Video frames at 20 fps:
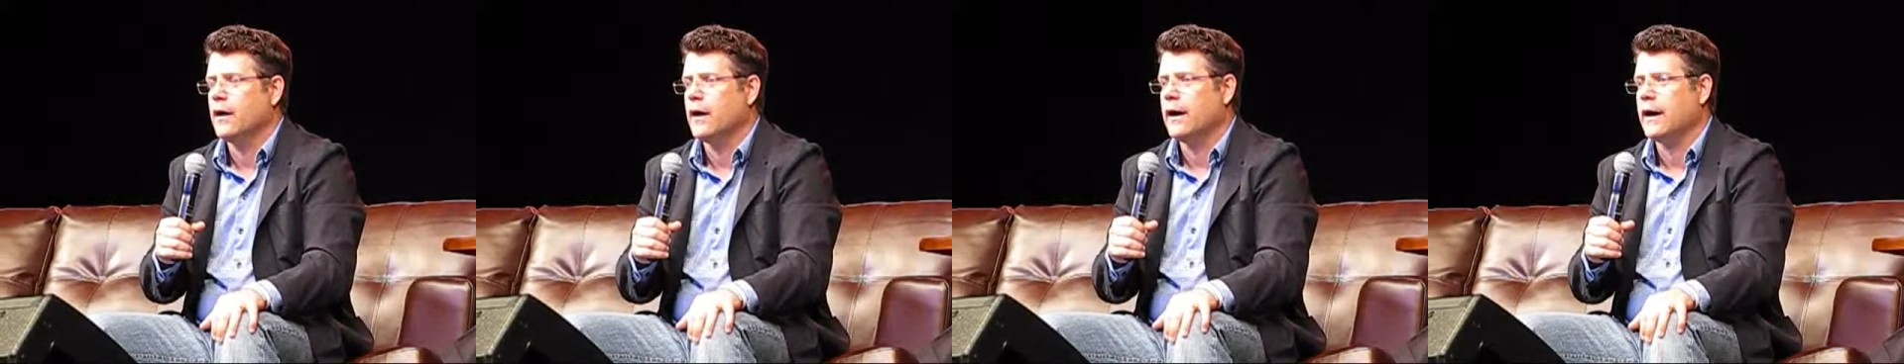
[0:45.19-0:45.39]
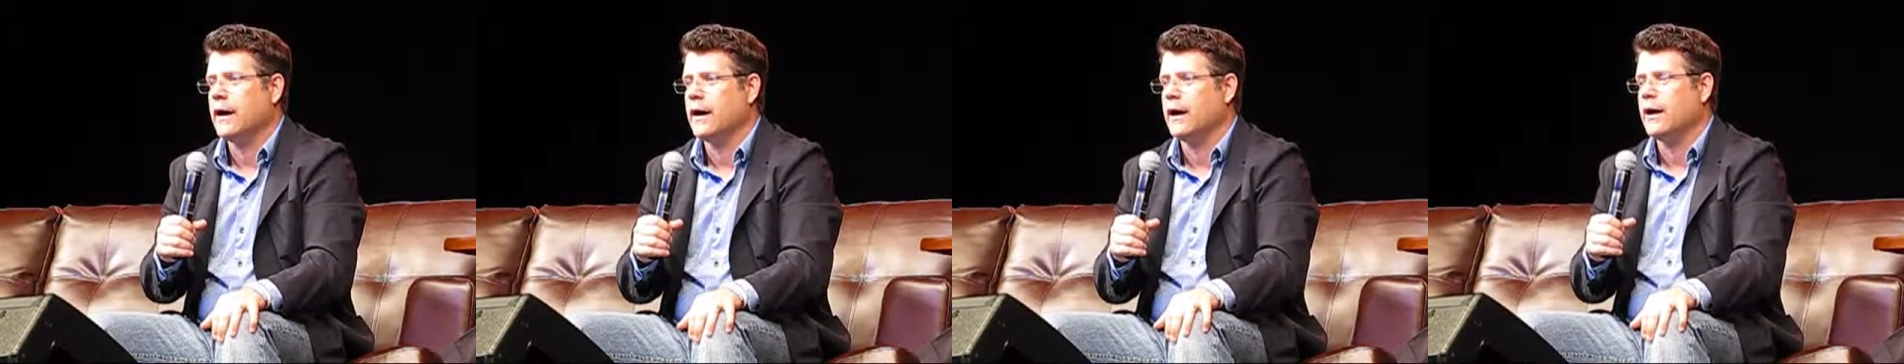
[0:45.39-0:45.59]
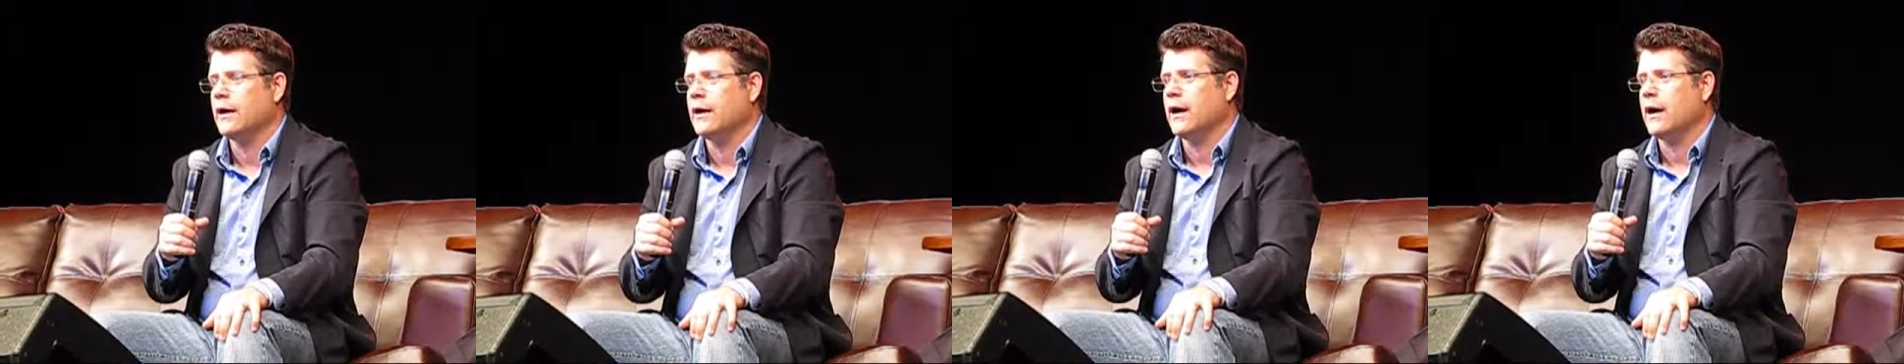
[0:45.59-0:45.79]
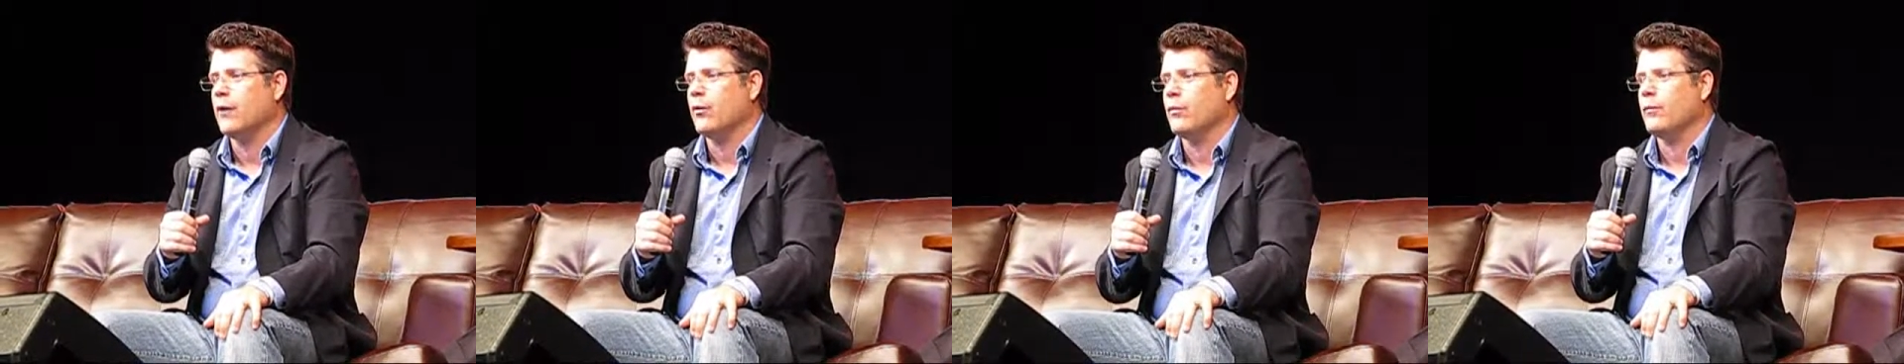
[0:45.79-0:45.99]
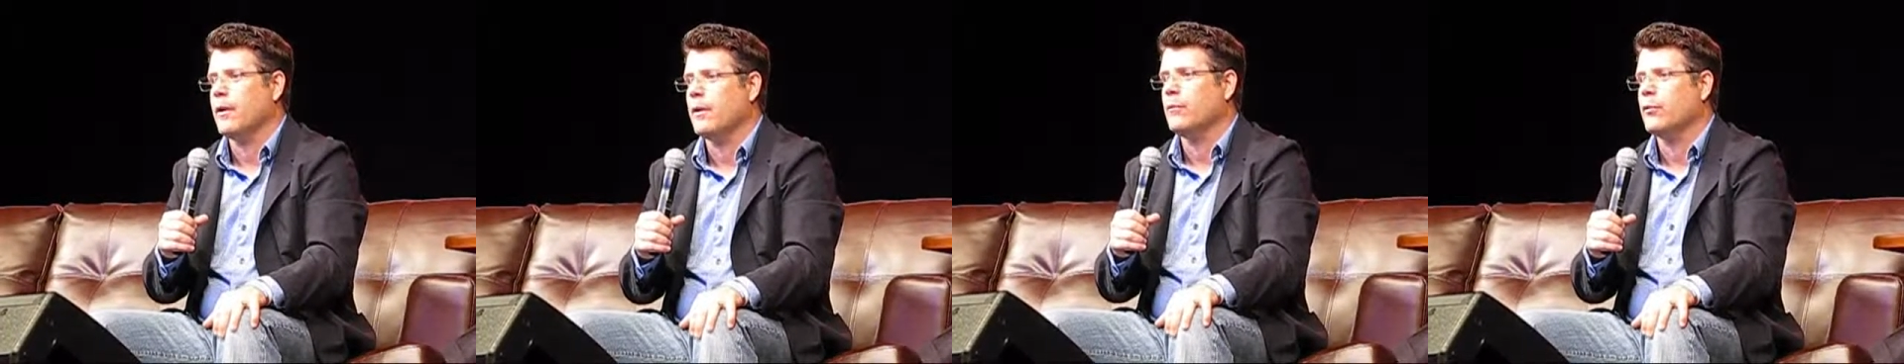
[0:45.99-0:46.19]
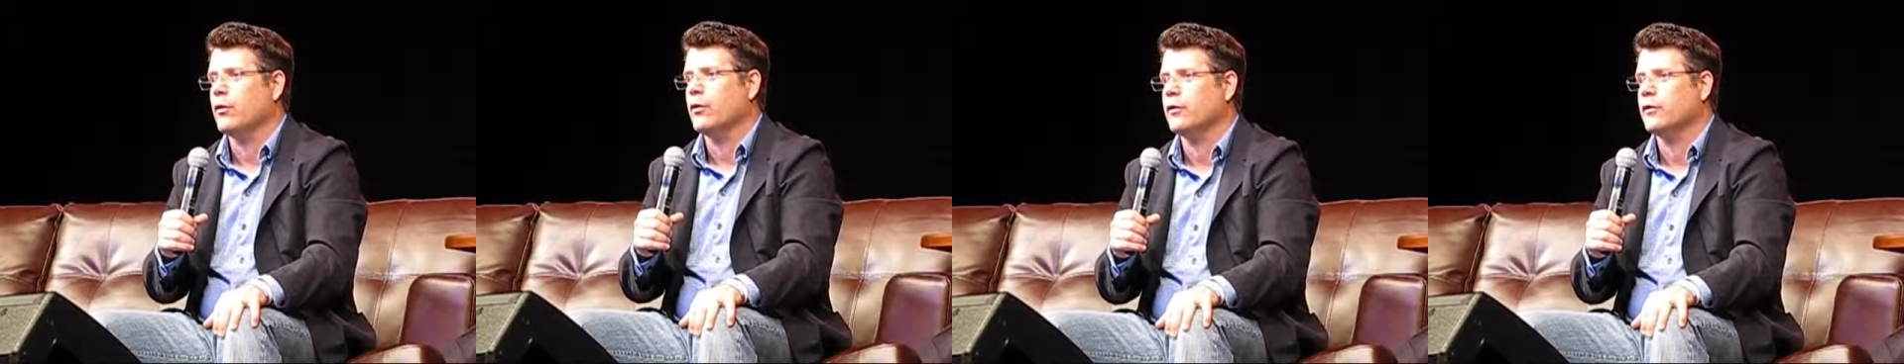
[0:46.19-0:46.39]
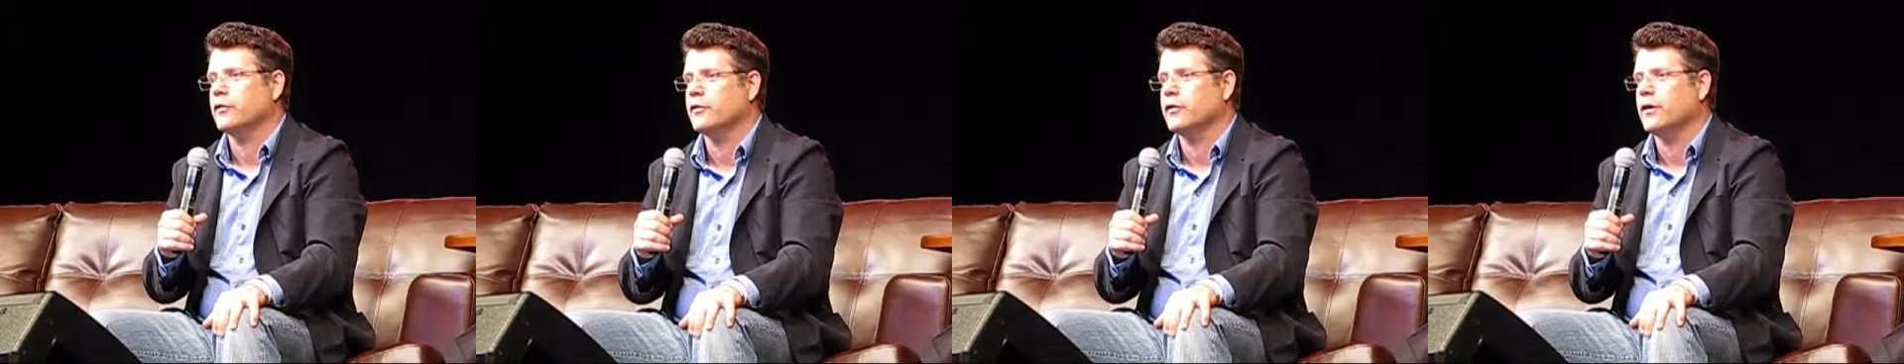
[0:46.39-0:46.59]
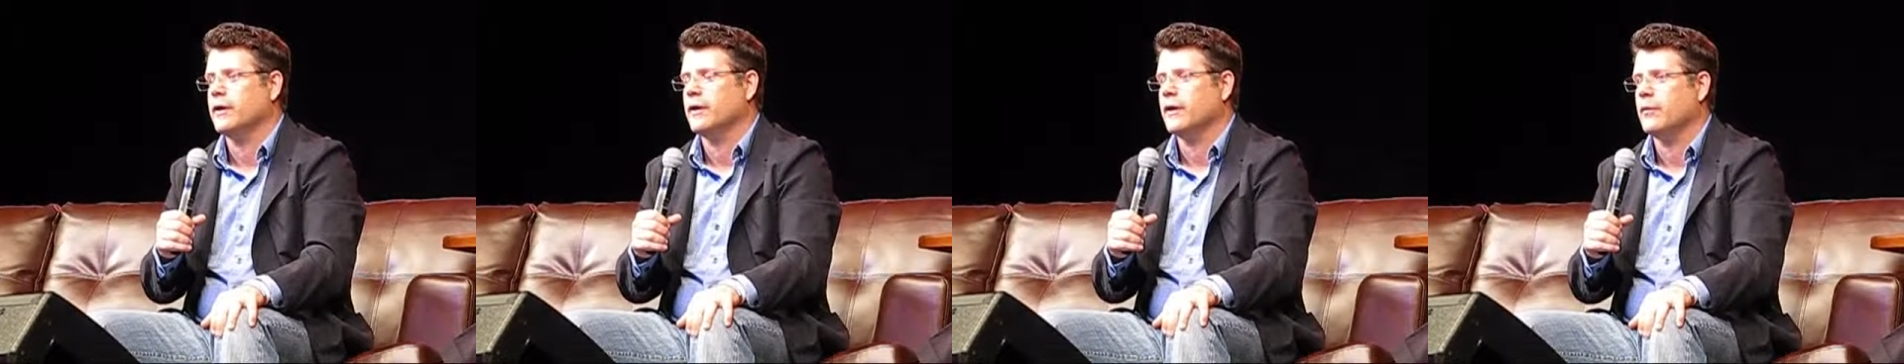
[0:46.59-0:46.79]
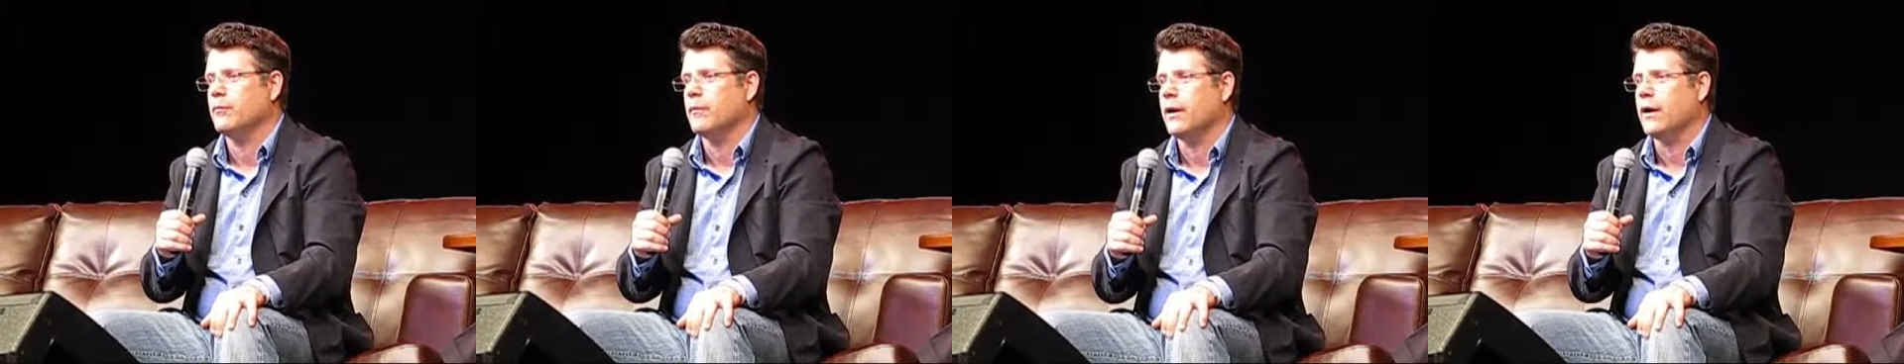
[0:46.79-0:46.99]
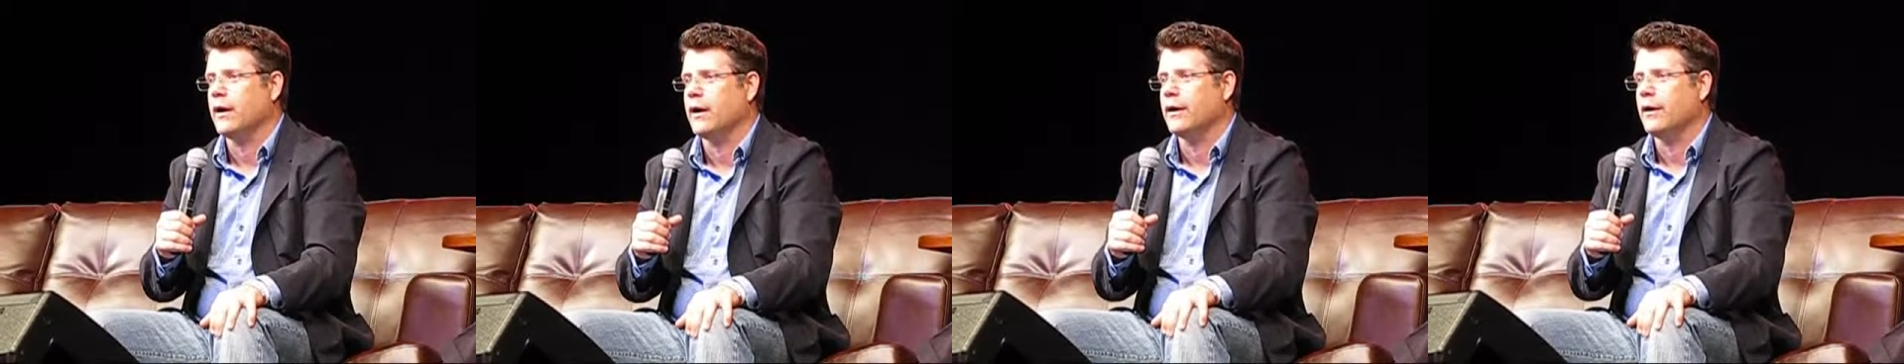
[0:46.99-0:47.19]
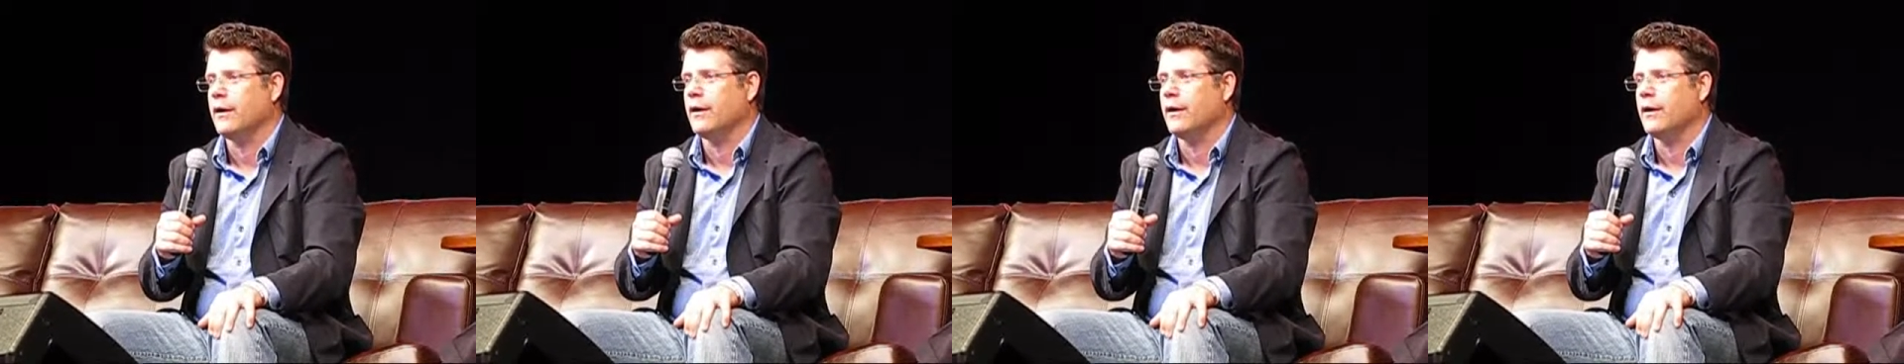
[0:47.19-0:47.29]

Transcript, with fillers: And I remember sitting in my,